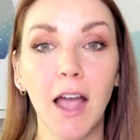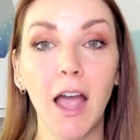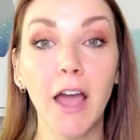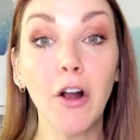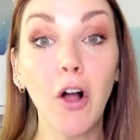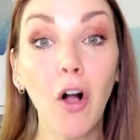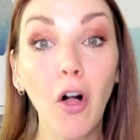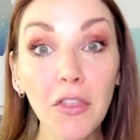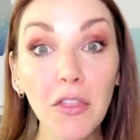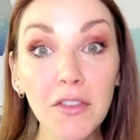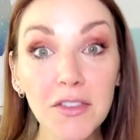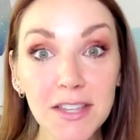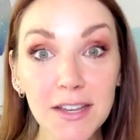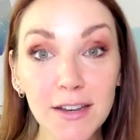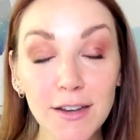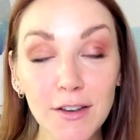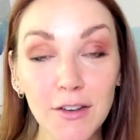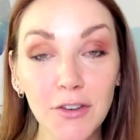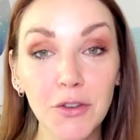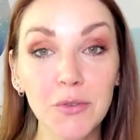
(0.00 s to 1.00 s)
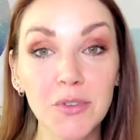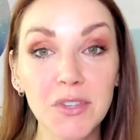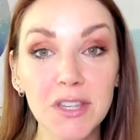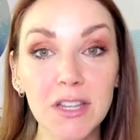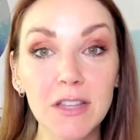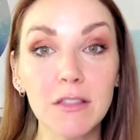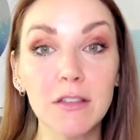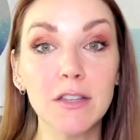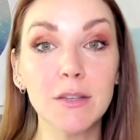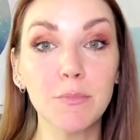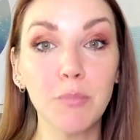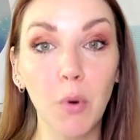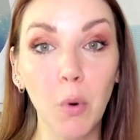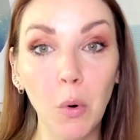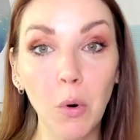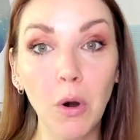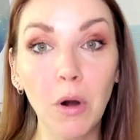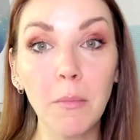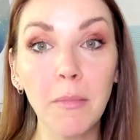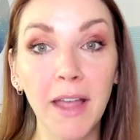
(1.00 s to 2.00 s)
And all of a sudden, you see this
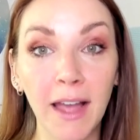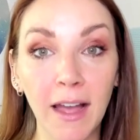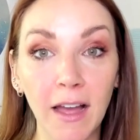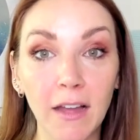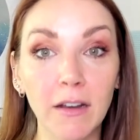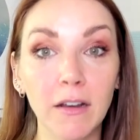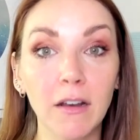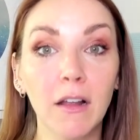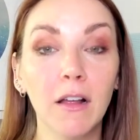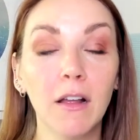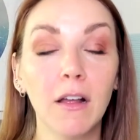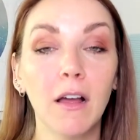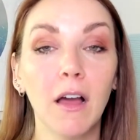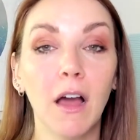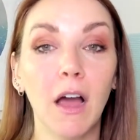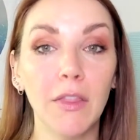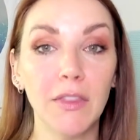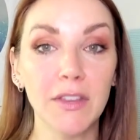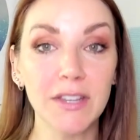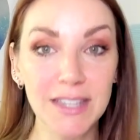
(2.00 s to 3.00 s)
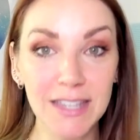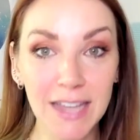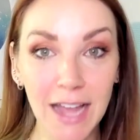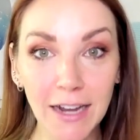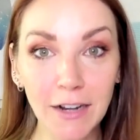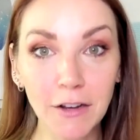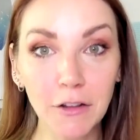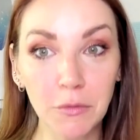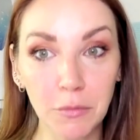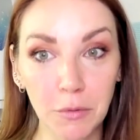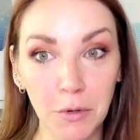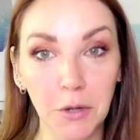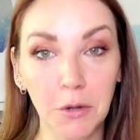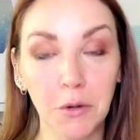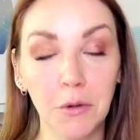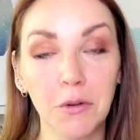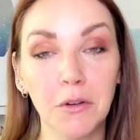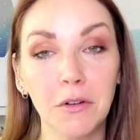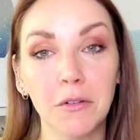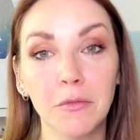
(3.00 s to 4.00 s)
poor man on the side of the
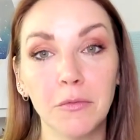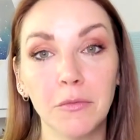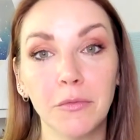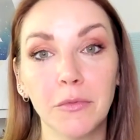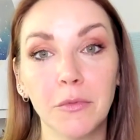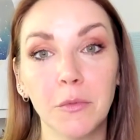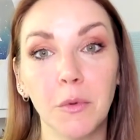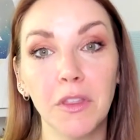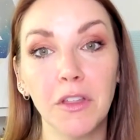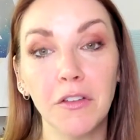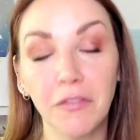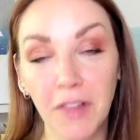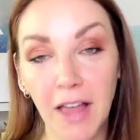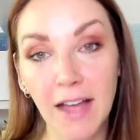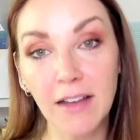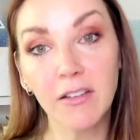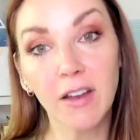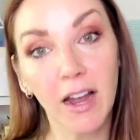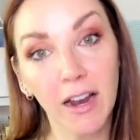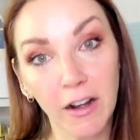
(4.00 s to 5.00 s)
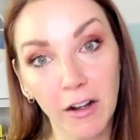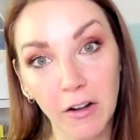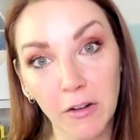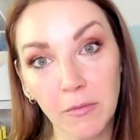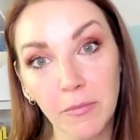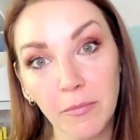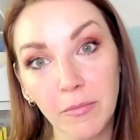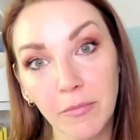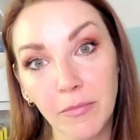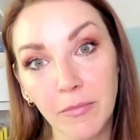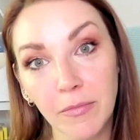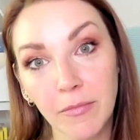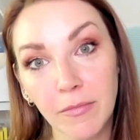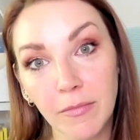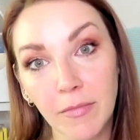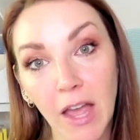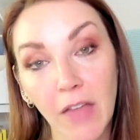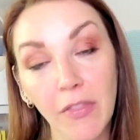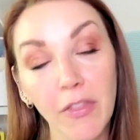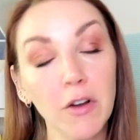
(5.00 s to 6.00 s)
road with a flat tire,
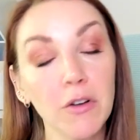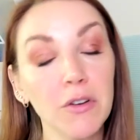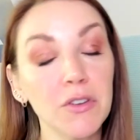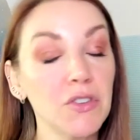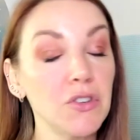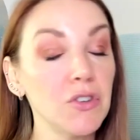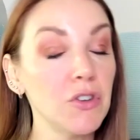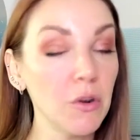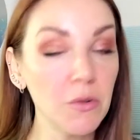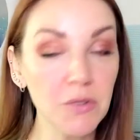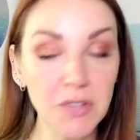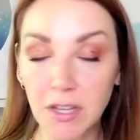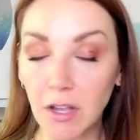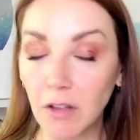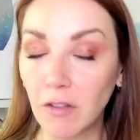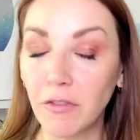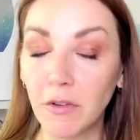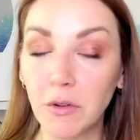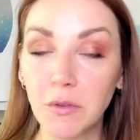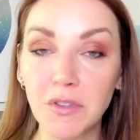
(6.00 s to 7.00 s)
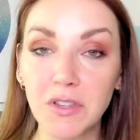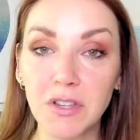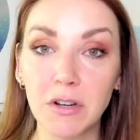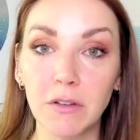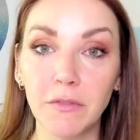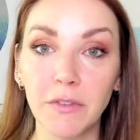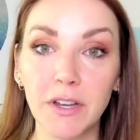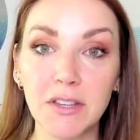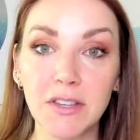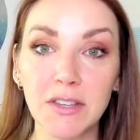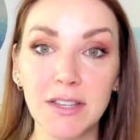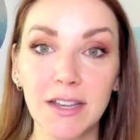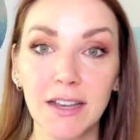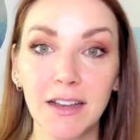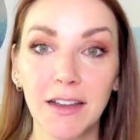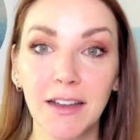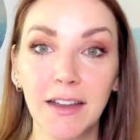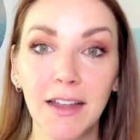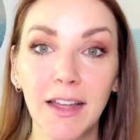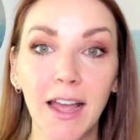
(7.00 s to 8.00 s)
and there is no cell phone service,
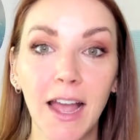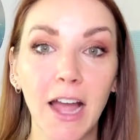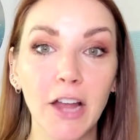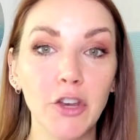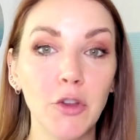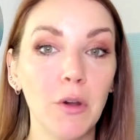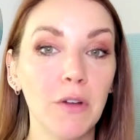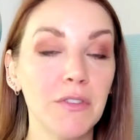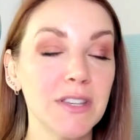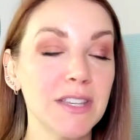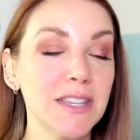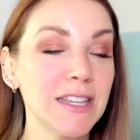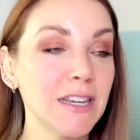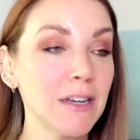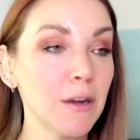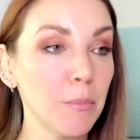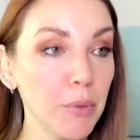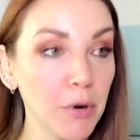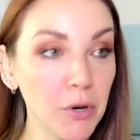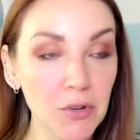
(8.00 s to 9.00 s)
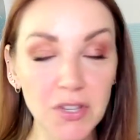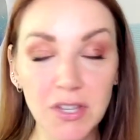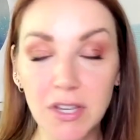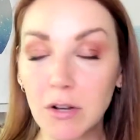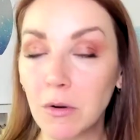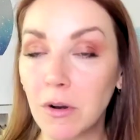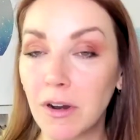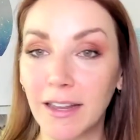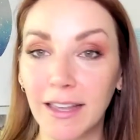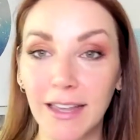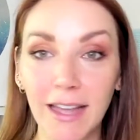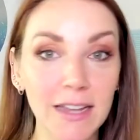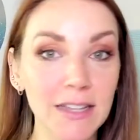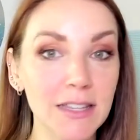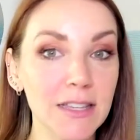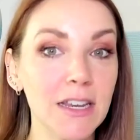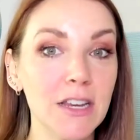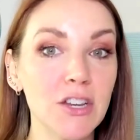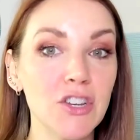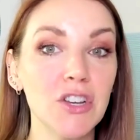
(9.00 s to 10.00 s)
and you haven't seen a person or a gas
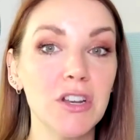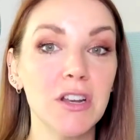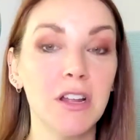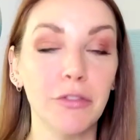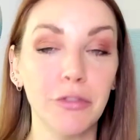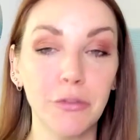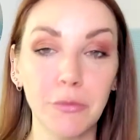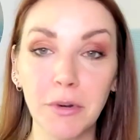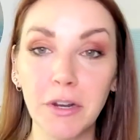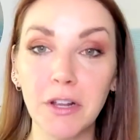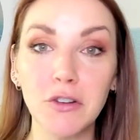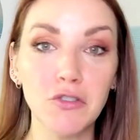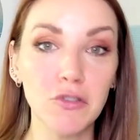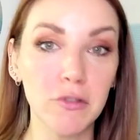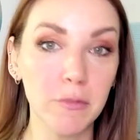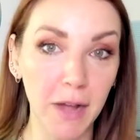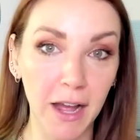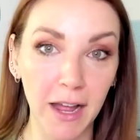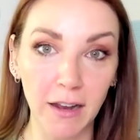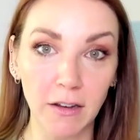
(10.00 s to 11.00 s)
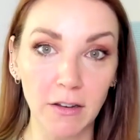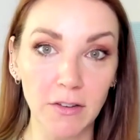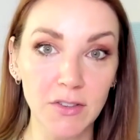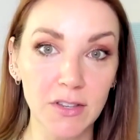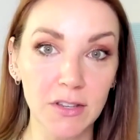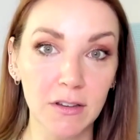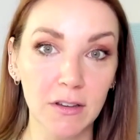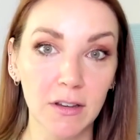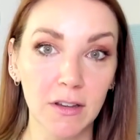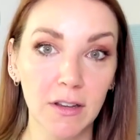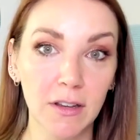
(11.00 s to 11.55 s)
station in 300 miles.